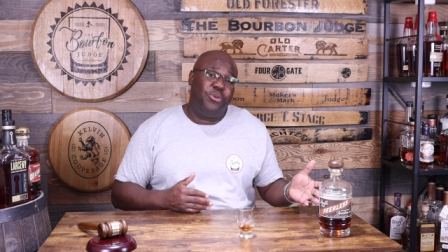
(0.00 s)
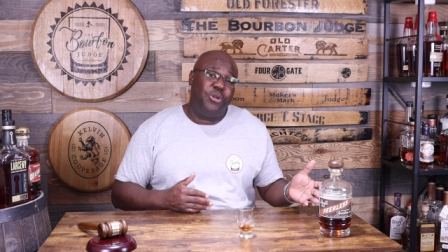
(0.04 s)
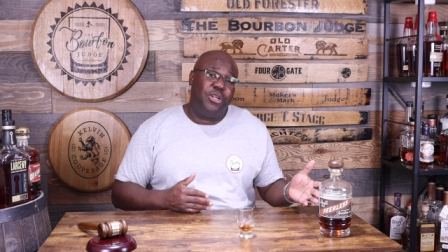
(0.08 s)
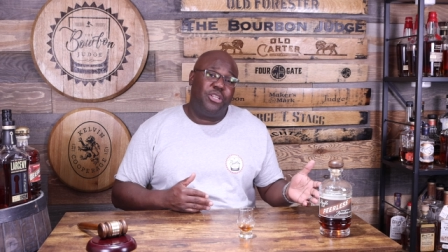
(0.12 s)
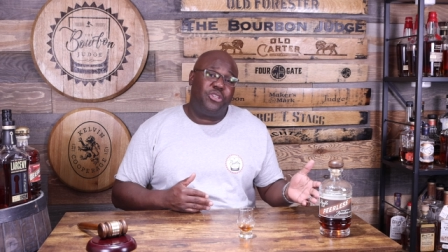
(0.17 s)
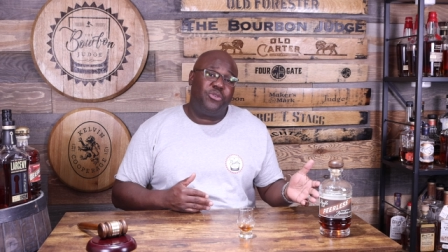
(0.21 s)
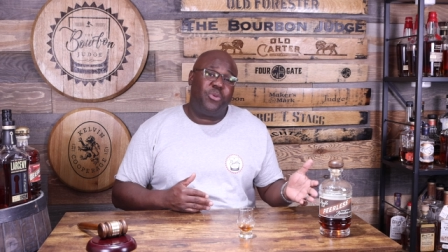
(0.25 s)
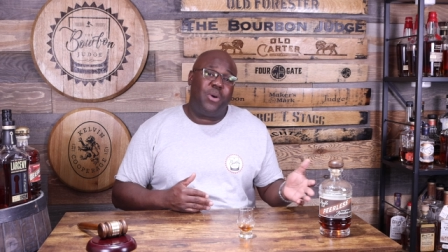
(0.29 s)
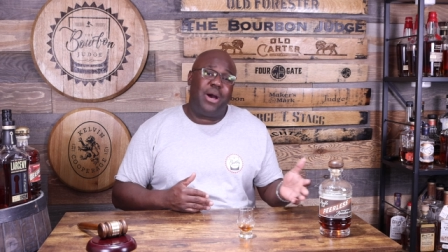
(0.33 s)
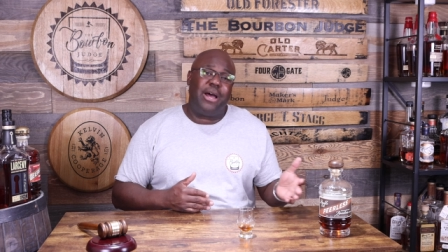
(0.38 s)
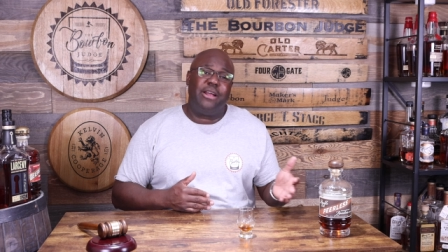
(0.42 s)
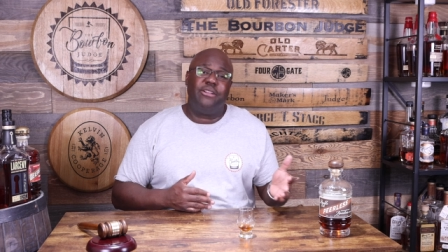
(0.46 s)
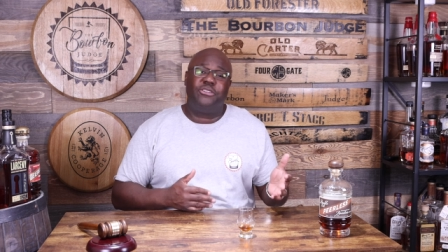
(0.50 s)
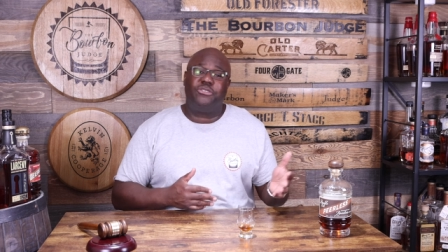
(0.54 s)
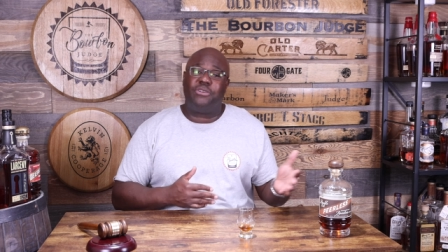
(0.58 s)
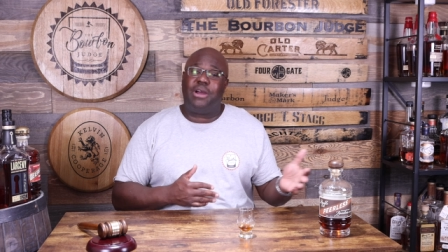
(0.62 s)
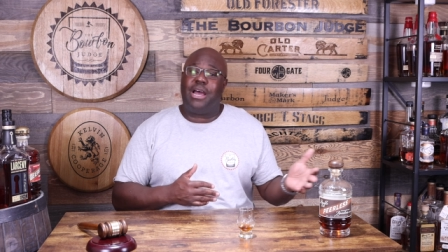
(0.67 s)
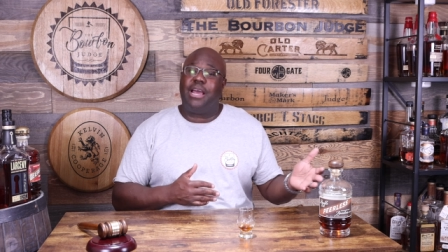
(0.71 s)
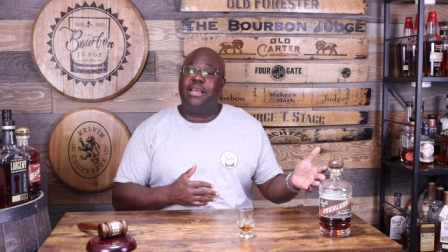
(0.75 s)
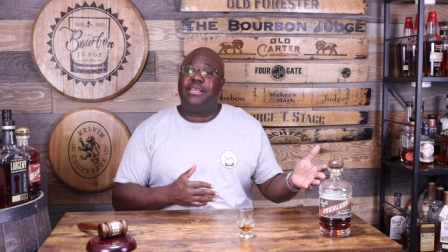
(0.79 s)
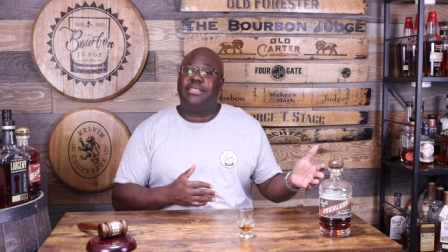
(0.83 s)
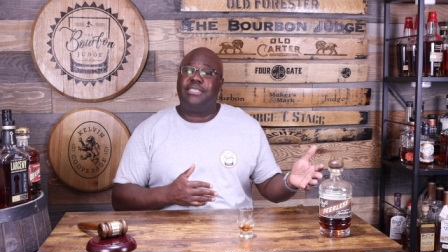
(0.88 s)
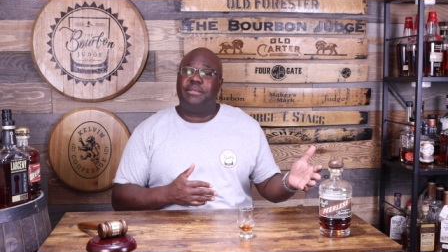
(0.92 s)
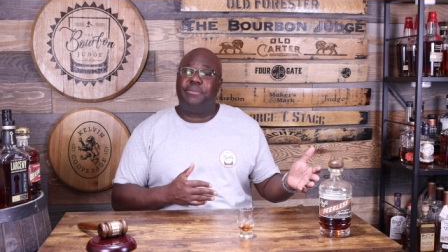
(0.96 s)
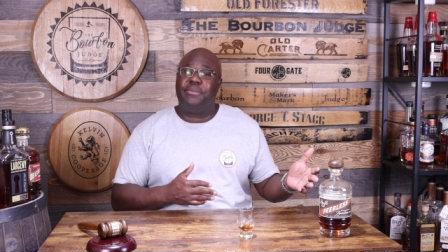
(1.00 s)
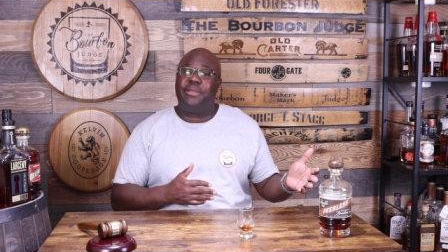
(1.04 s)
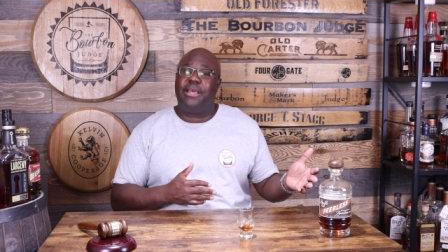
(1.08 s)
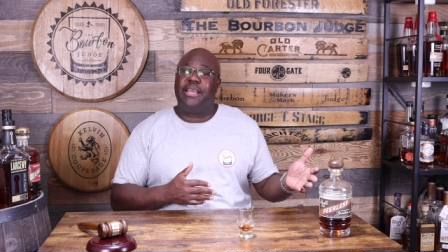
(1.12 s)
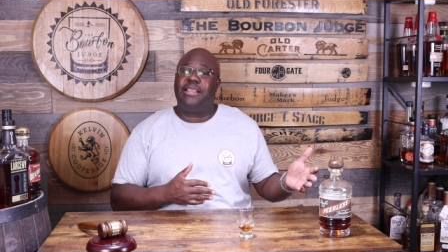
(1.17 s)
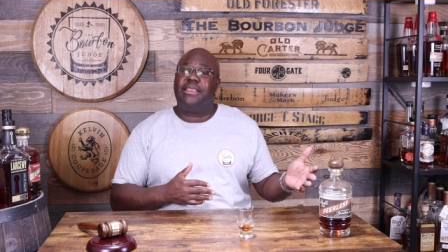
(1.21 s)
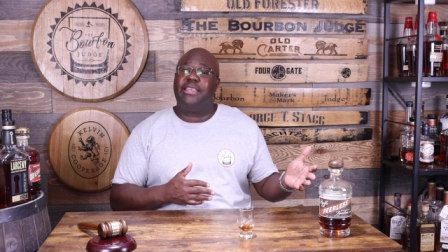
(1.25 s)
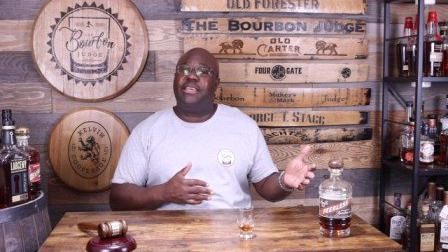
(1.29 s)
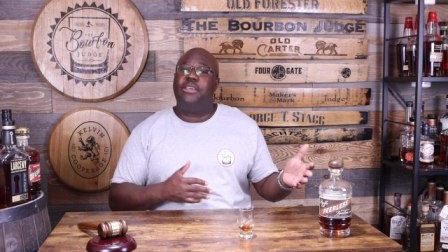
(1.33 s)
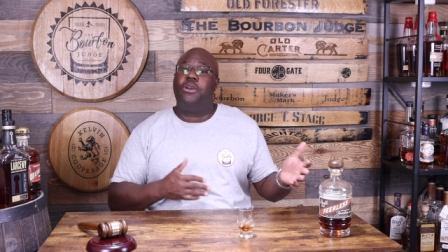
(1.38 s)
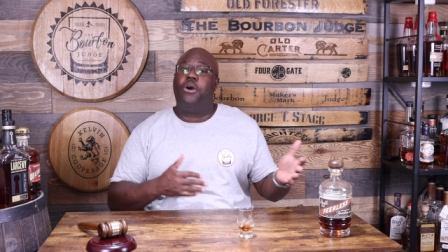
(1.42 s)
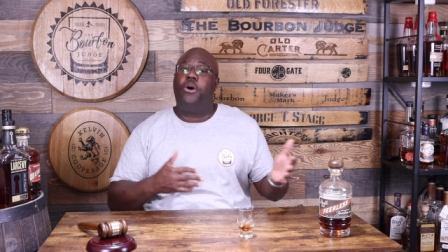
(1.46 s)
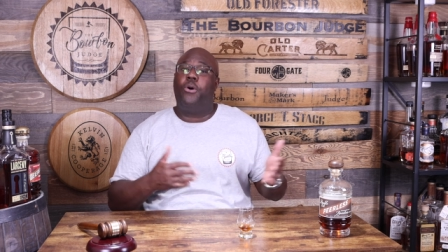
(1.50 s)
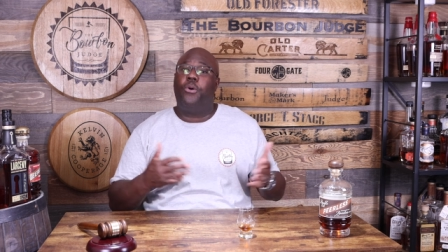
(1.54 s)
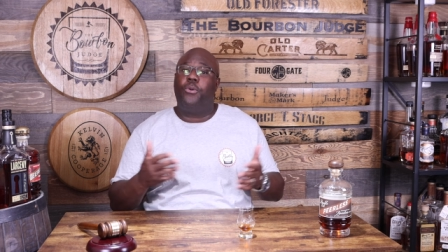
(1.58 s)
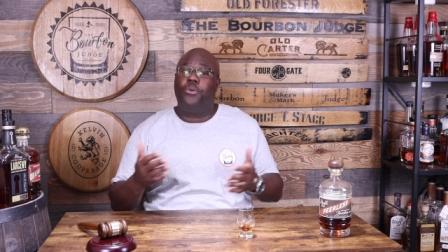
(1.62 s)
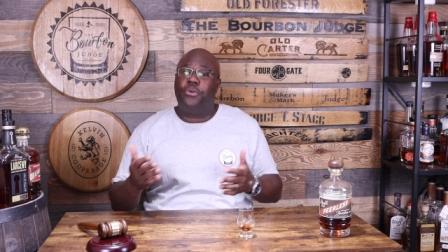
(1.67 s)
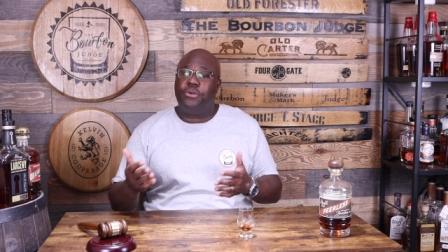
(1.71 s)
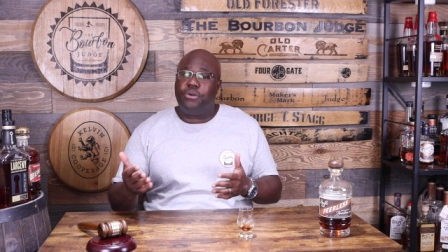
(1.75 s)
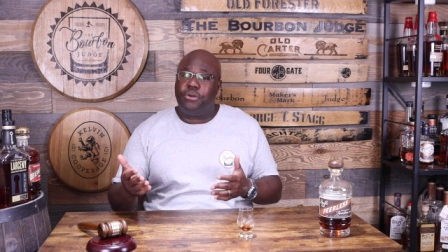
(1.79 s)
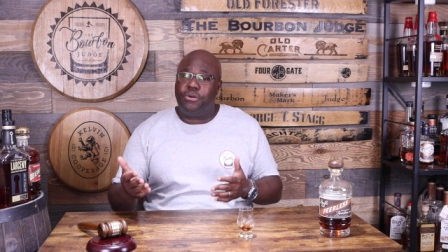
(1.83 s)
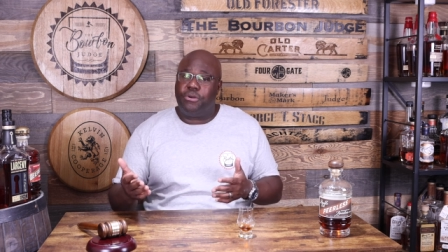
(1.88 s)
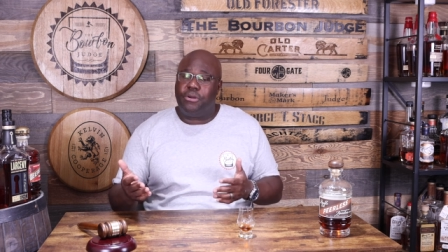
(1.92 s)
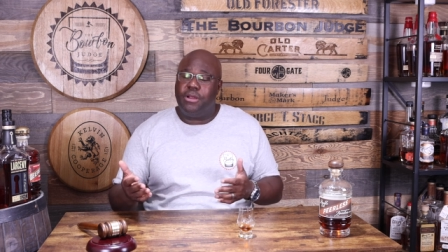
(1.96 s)
want to try some of like the
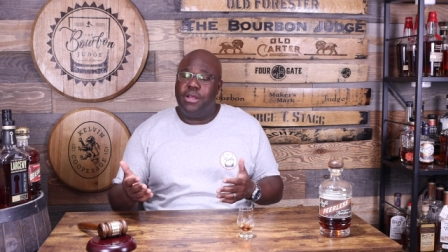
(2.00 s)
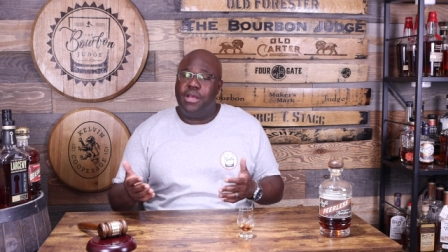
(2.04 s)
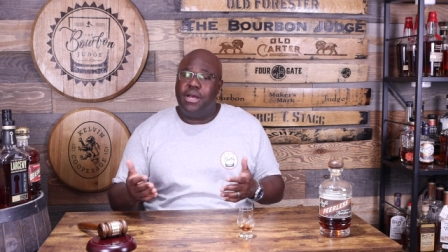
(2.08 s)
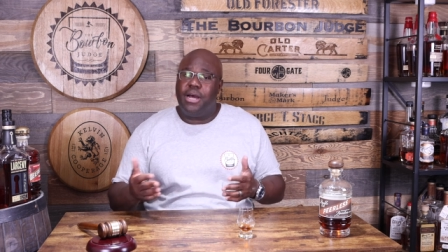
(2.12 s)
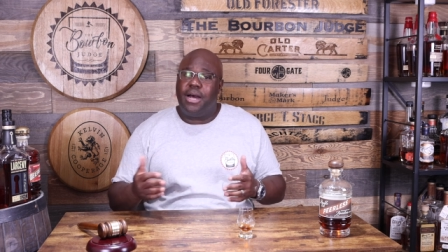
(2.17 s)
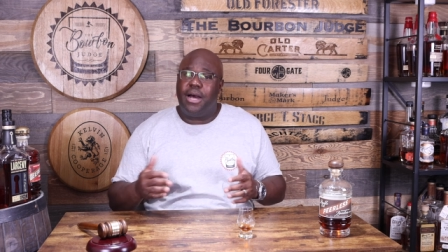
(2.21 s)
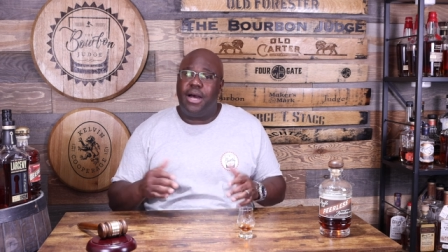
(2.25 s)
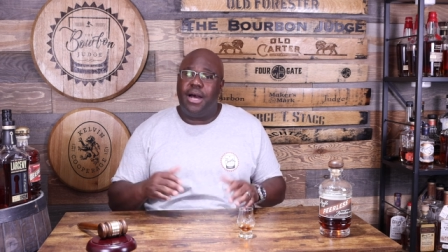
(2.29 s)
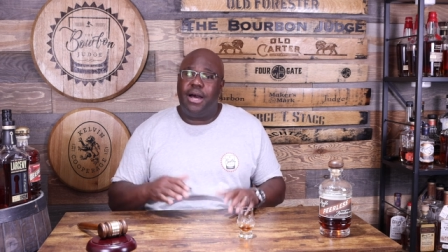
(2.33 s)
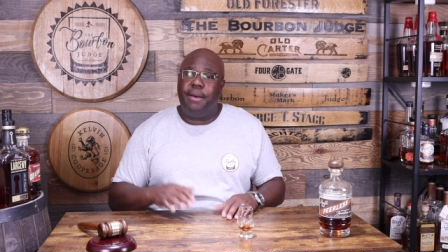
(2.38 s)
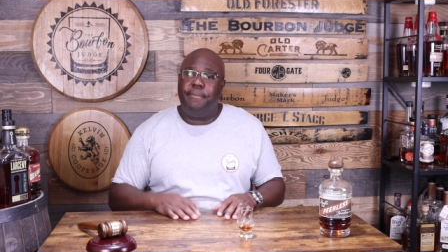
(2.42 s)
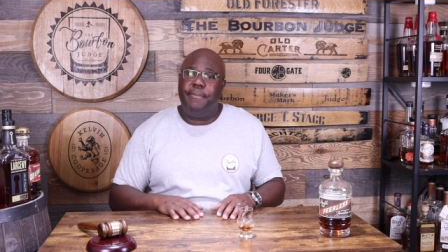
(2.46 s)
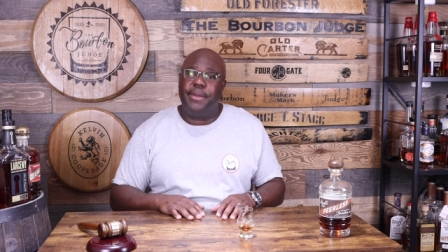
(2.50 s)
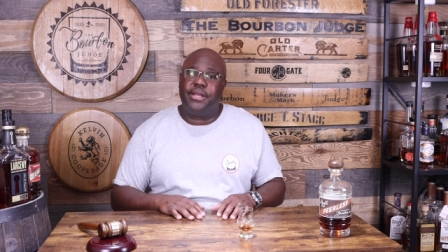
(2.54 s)
older uh,